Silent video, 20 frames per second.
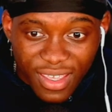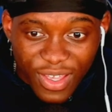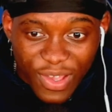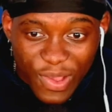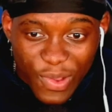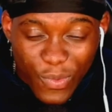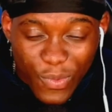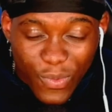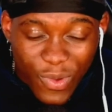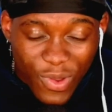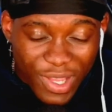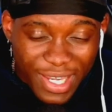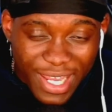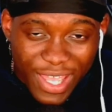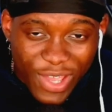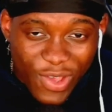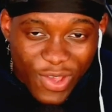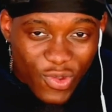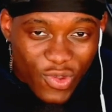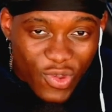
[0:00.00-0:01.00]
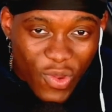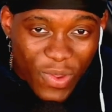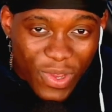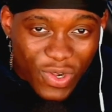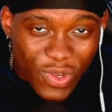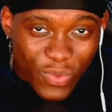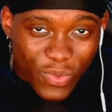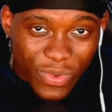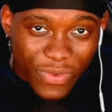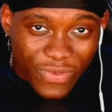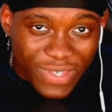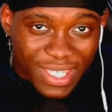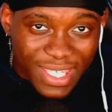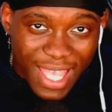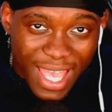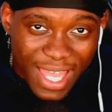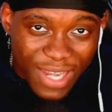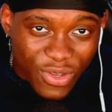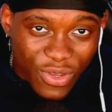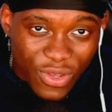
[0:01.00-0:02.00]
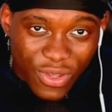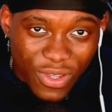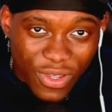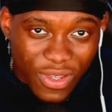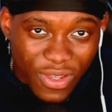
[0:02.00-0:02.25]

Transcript: What they got going on with Sado?